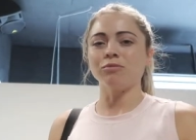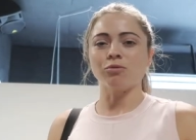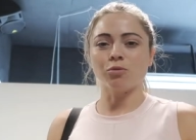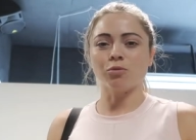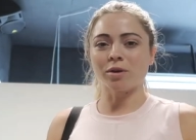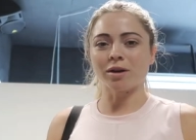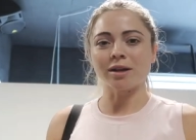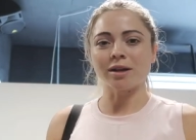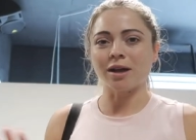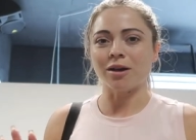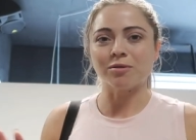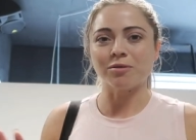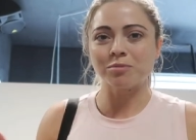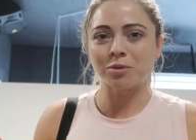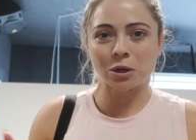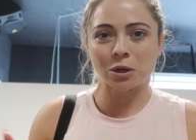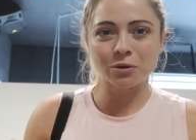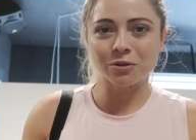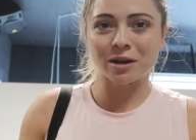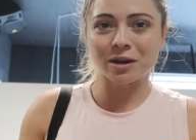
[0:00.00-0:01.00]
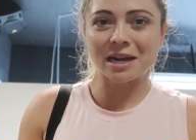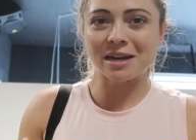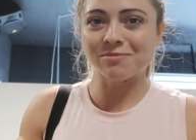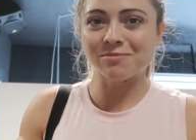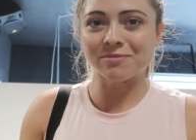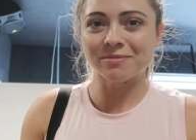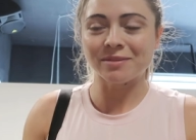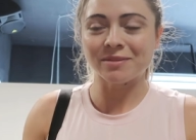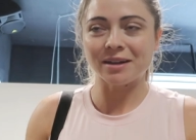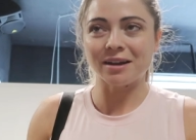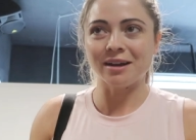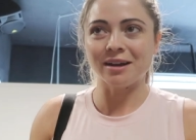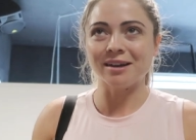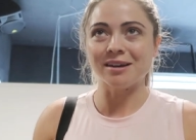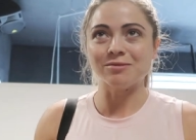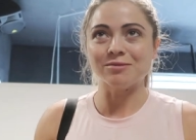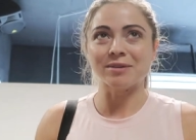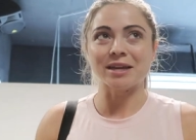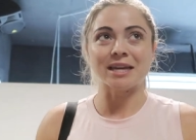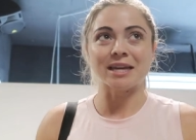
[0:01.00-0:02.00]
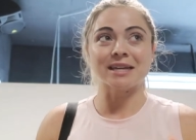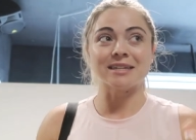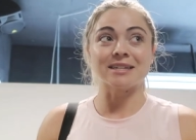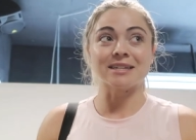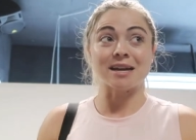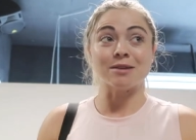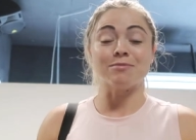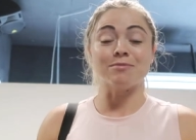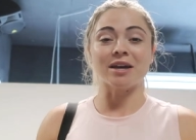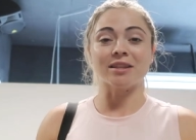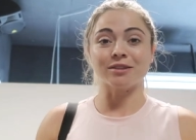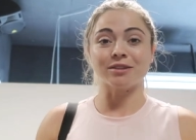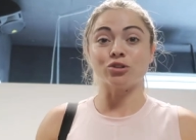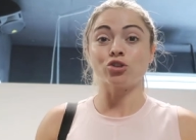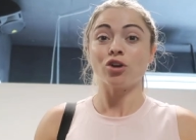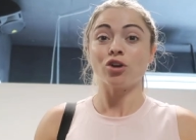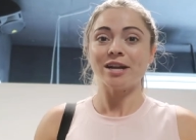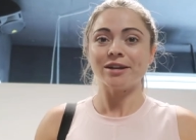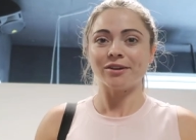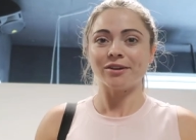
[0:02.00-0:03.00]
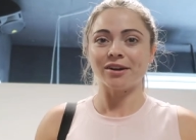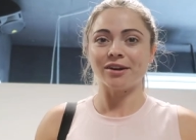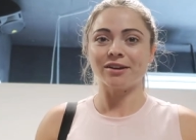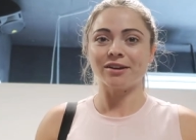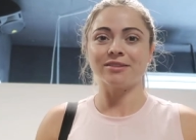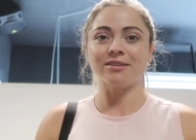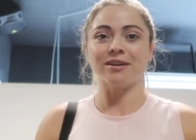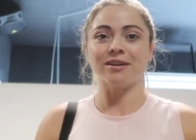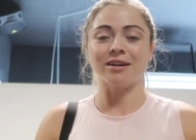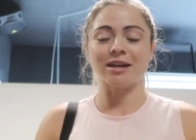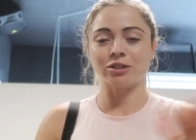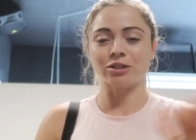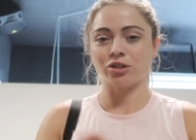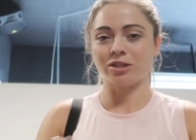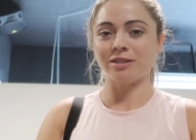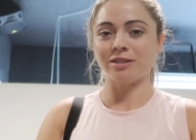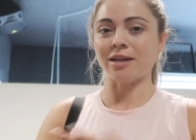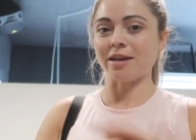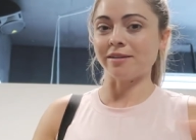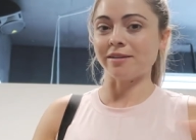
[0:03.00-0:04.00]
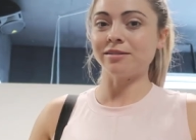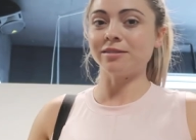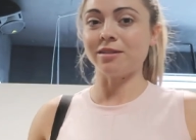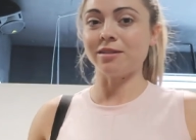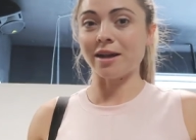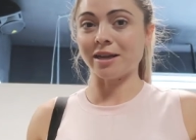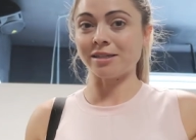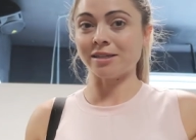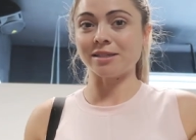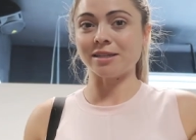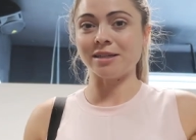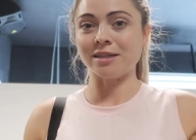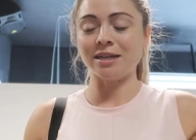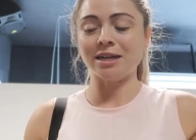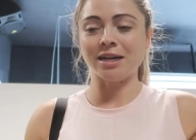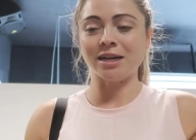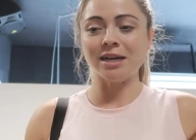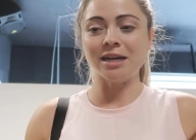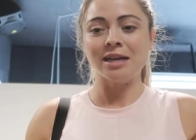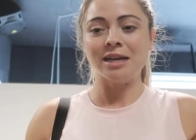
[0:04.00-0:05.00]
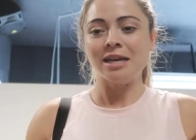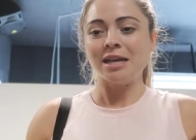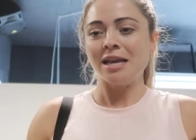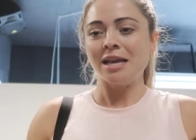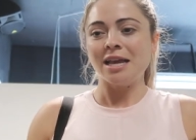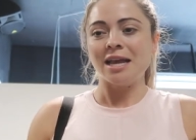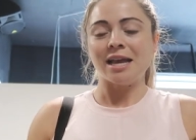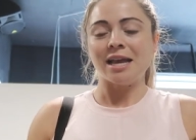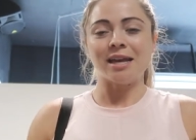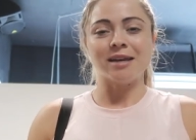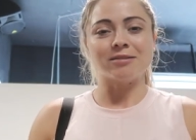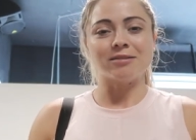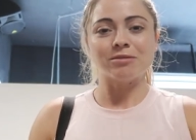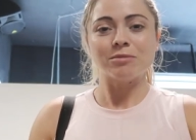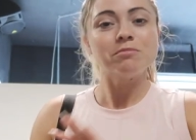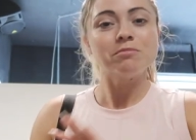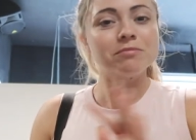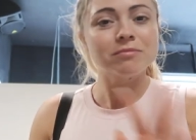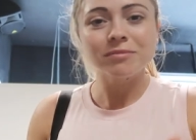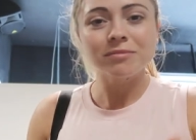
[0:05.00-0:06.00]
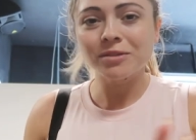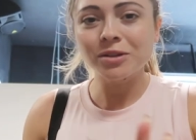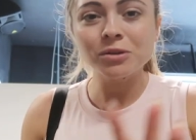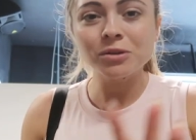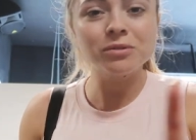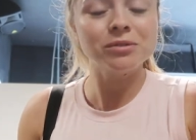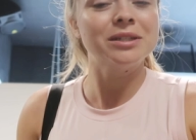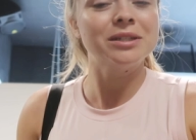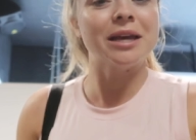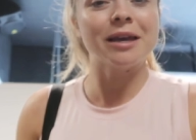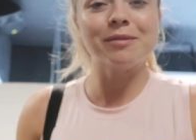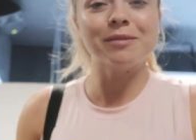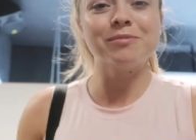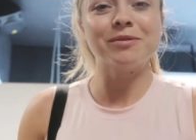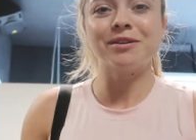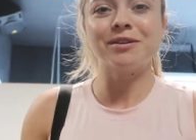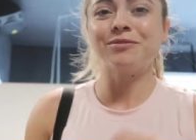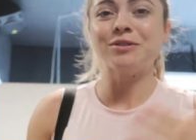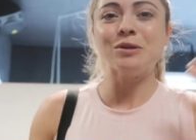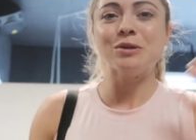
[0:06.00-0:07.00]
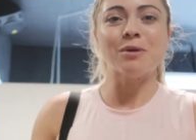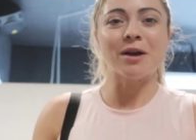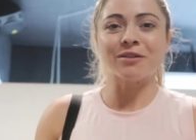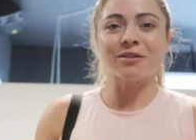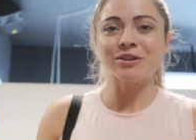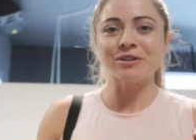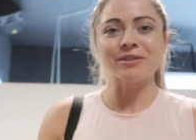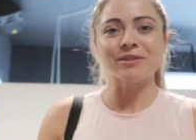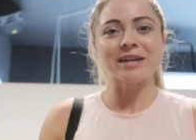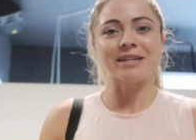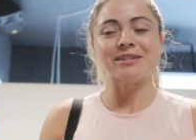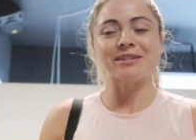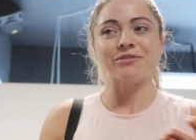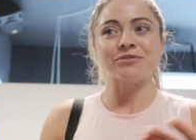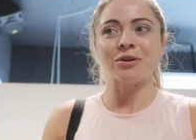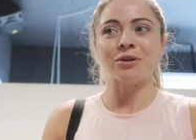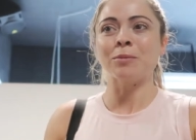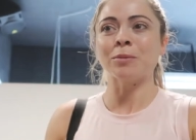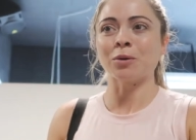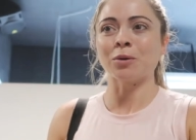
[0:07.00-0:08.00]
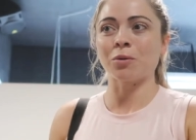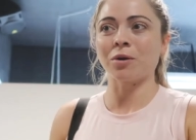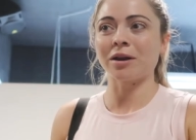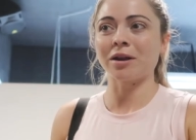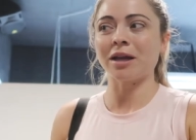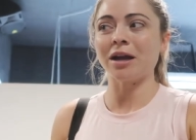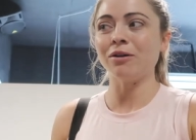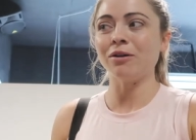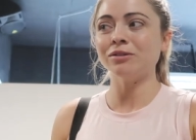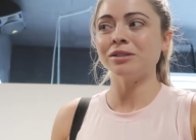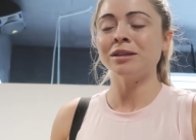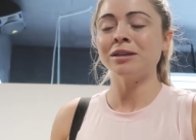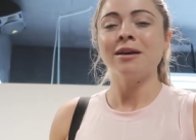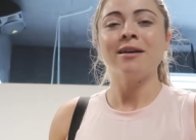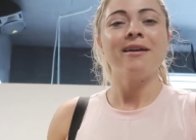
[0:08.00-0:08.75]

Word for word: workout program um, and I met the trainer that actually takes clients in here. And little tip, if you ever like to film your workouts,